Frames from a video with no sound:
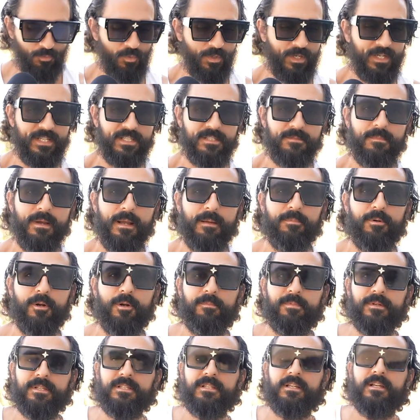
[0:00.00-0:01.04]
What is my
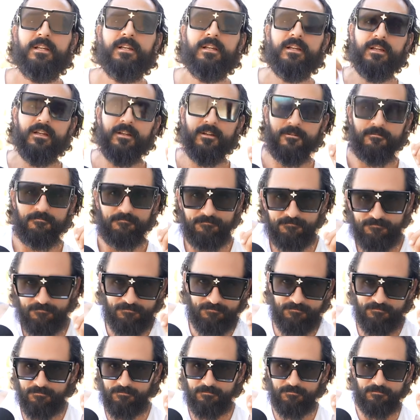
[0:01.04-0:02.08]
purpose?
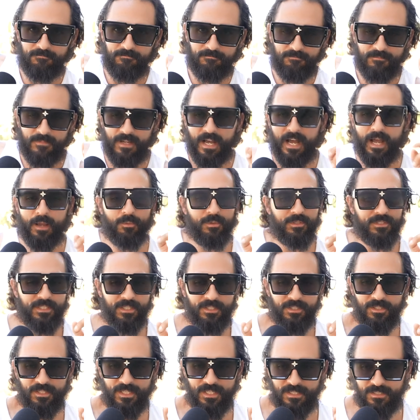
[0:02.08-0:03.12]
I will tell
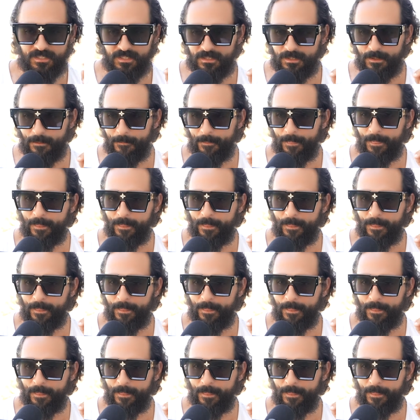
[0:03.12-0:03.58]
you this.